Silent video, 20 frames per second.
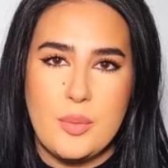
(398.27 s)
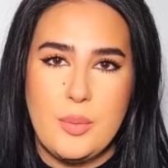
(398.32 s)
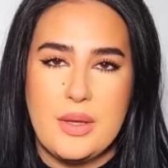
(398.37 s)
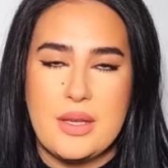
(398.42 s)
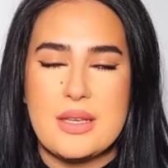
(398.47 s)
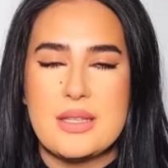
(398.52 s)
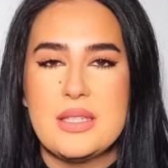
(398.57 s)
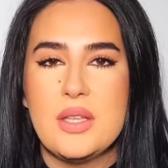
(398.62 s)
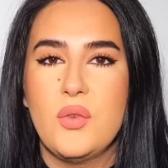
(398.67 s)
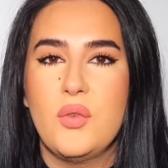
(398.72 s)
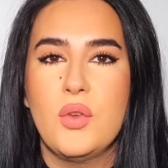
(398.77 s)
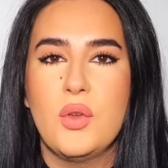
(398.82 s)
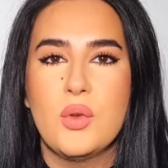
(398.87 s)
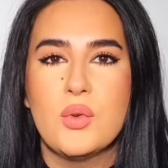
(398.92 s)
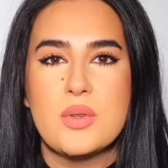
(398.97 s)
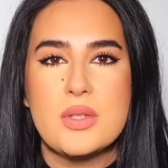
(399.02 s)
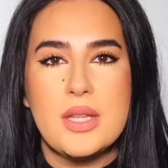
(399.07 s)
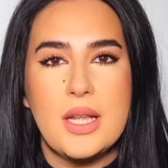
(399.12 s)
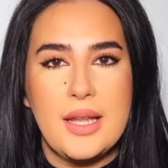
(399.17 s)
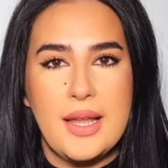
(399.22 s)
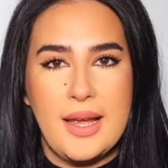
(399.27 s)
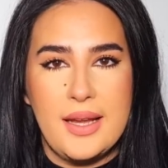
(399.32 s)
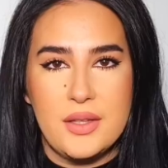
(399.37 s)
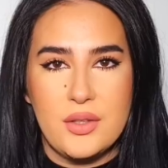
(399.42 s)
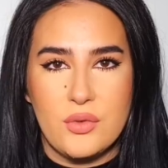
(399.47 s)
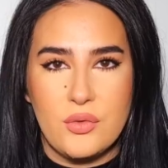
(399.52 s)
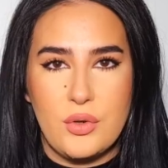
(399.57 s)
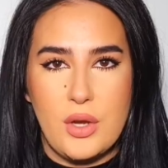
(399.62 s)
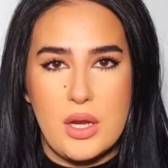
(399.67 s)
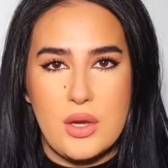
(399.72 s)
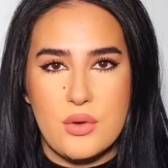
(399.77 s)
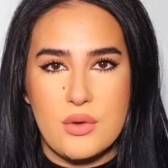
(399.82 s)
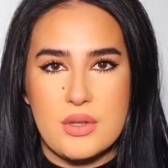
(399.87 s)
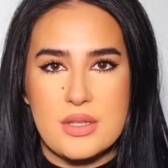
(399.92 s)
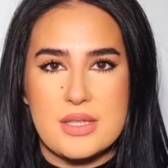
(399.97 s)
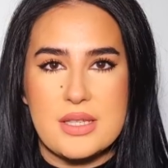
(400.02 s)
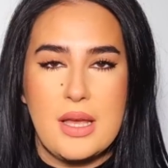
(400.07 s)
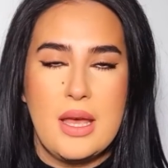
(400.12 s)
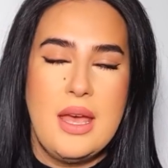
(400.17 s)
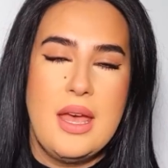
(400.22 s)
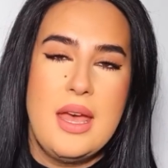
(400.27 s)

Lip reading: because if you use the lighter fragrance